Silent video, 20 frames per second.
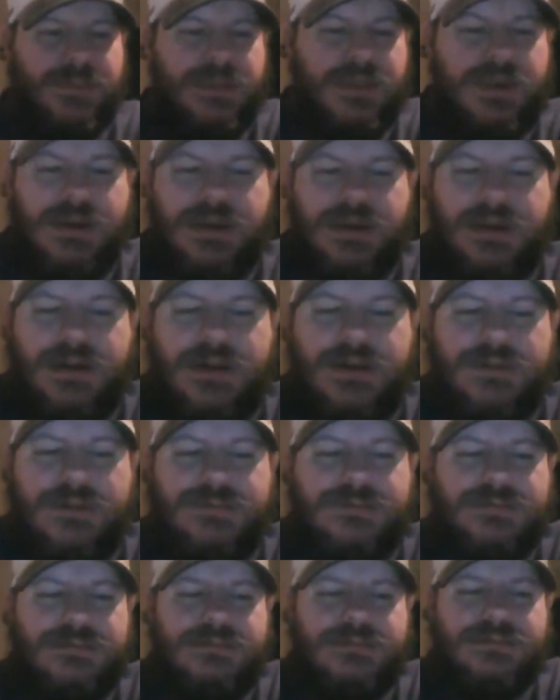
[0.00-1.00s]
You know,
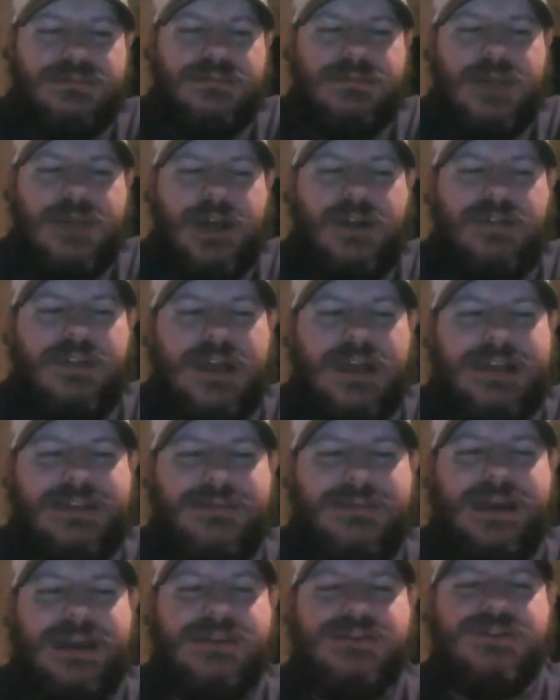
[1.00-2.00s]
I don't like to
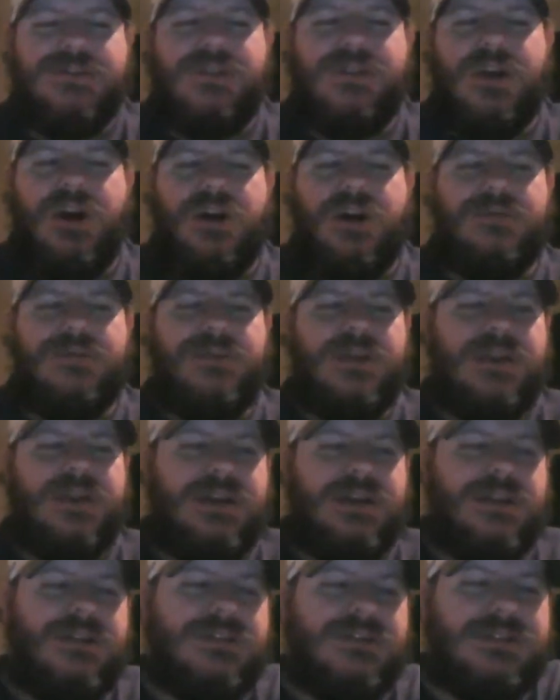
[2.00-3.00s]
make too long
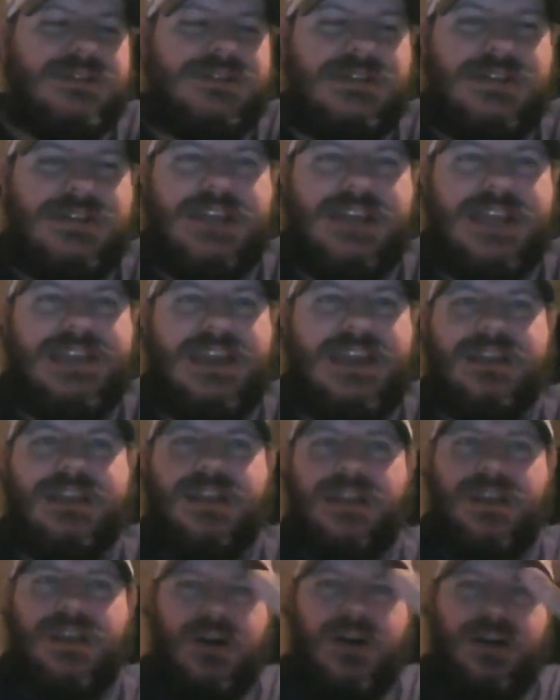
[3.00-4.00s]
videos because I think
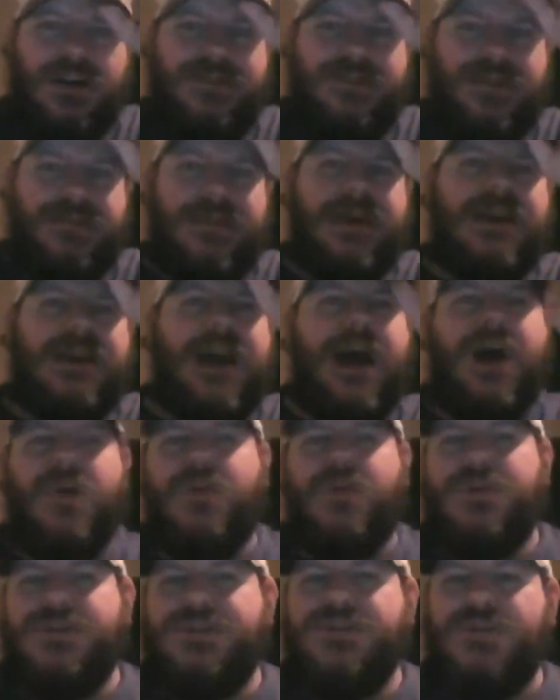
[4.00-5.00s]
if I make
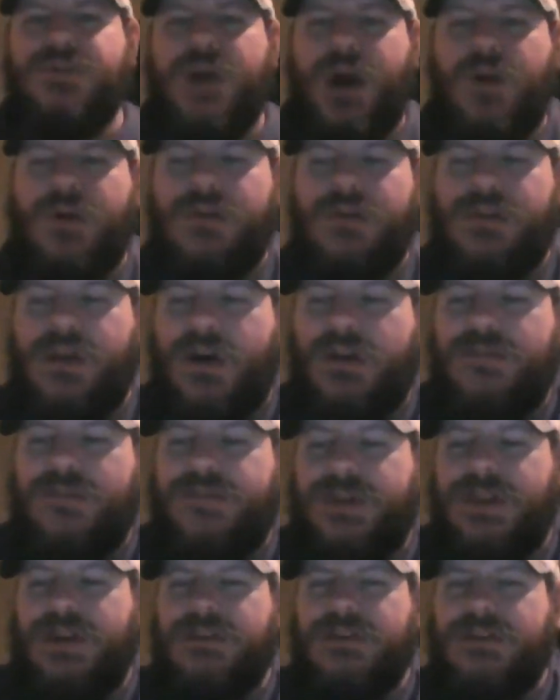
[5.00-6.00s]
2 hour long
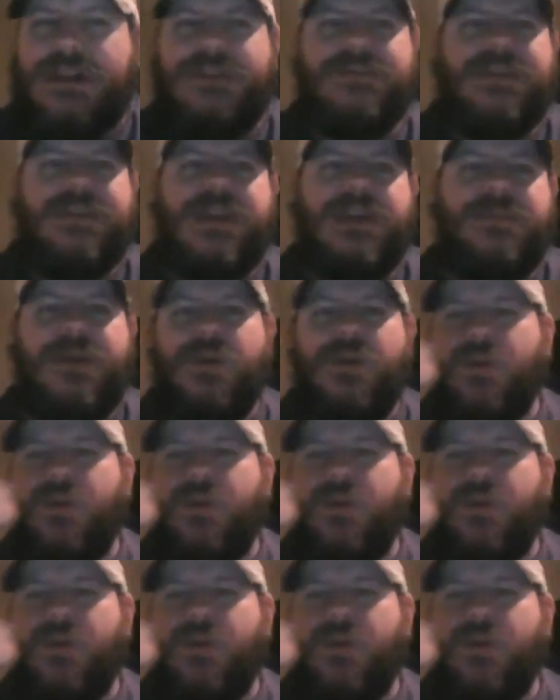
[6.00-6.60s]
videos, I don't think anybody